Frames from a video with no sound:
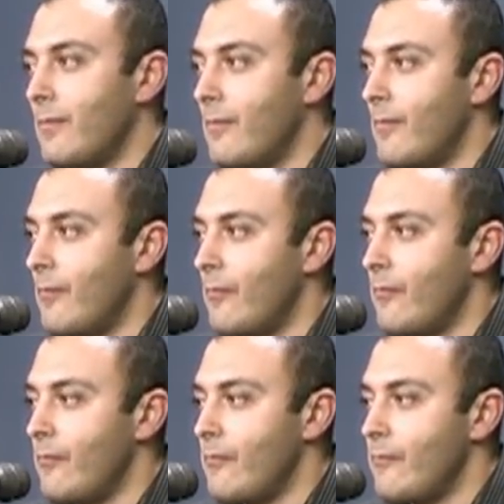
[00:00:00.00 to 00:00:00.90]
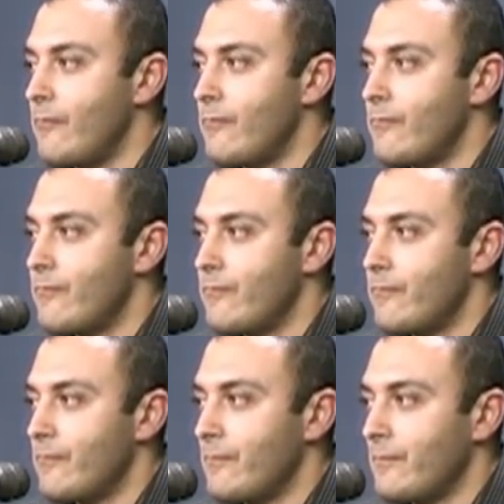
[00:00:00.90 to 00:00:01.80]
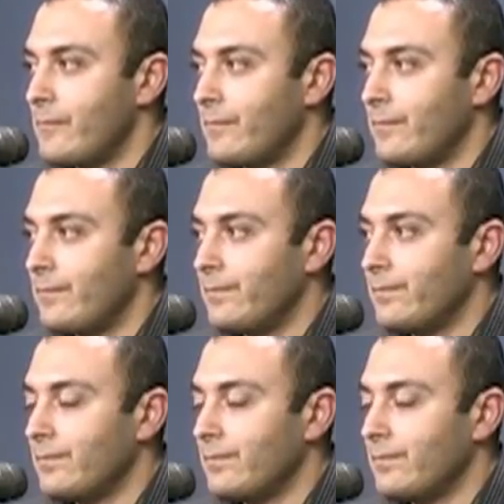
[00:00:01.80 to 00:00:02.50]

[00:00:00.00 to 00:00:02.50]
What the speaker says: (no one is talking)